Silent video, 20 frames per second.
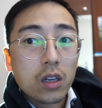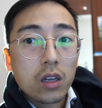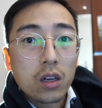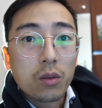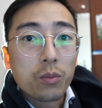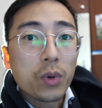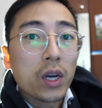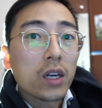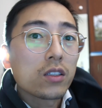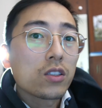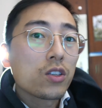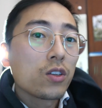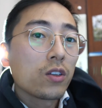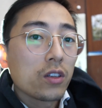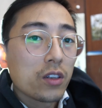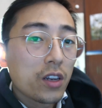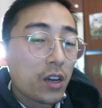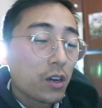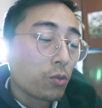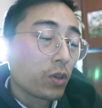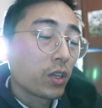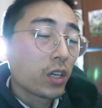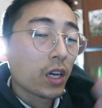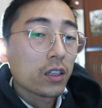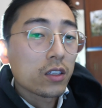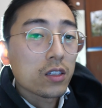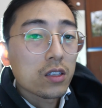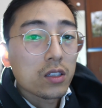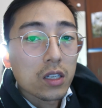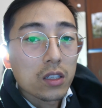But now we
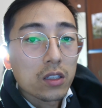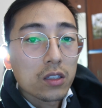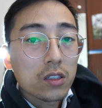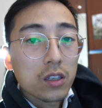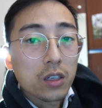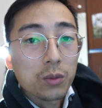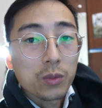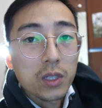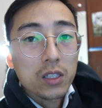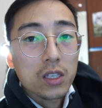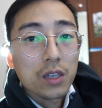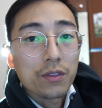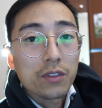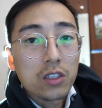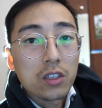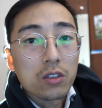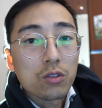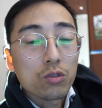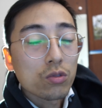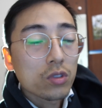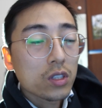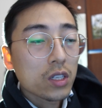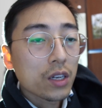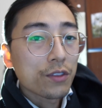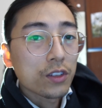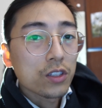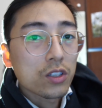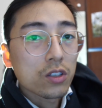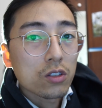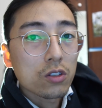got the Sigma 17 to
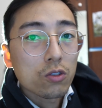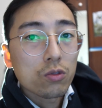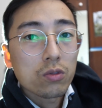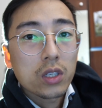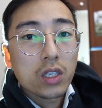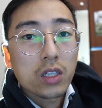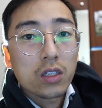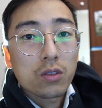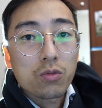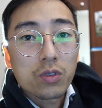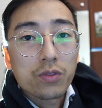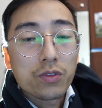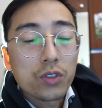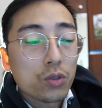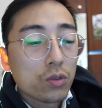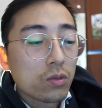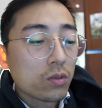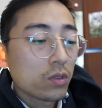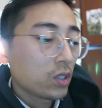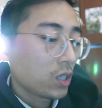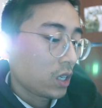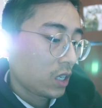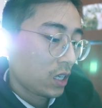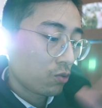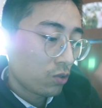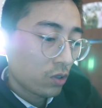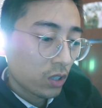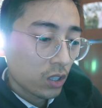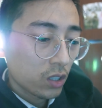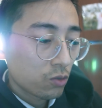70, so we're gonna review
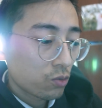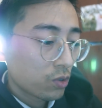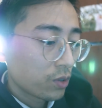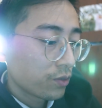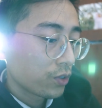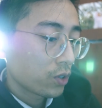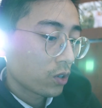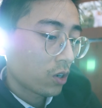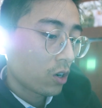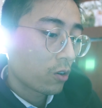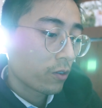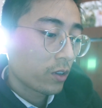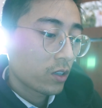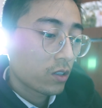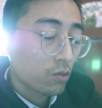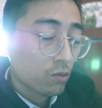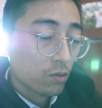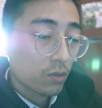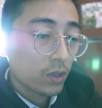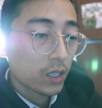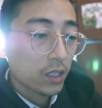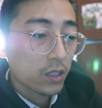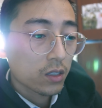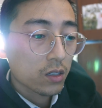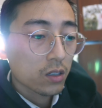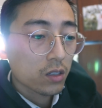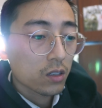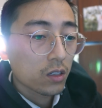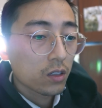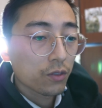all these 3
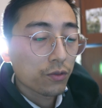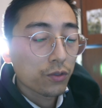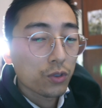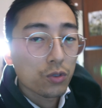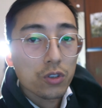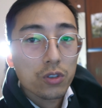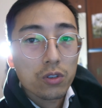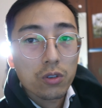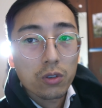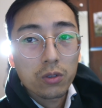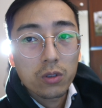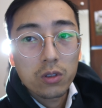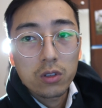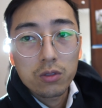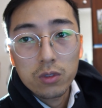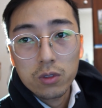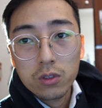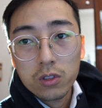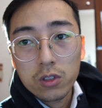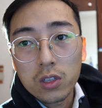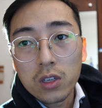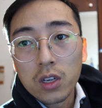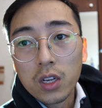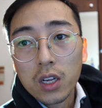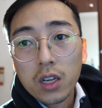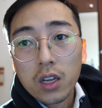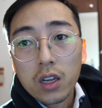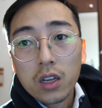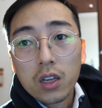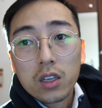lenses in the future. So you will see.
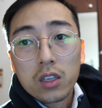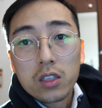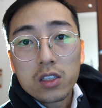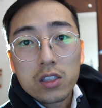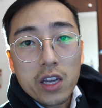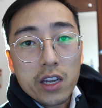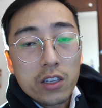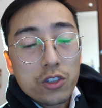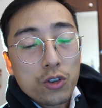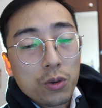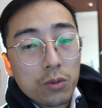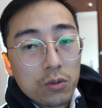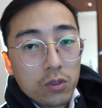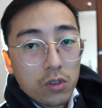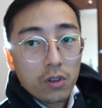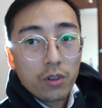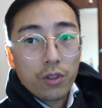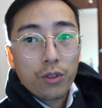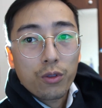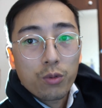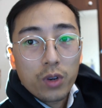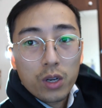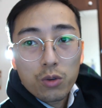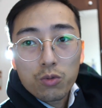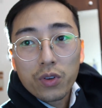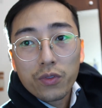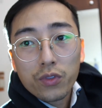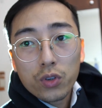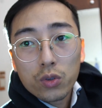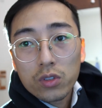Stay tuned. 3
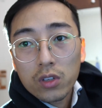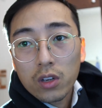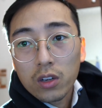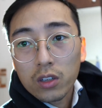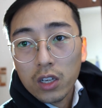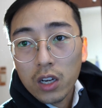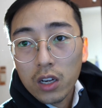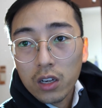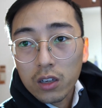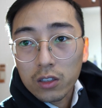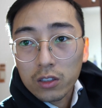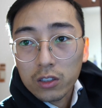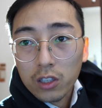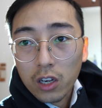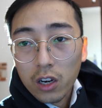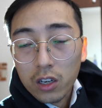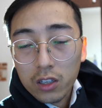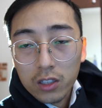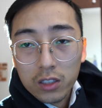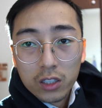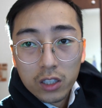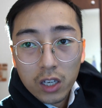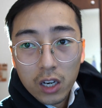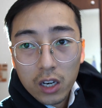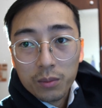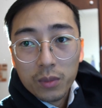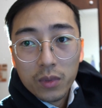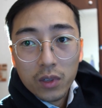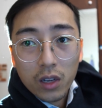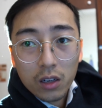reviews are
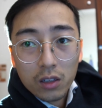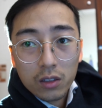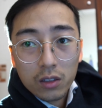coming.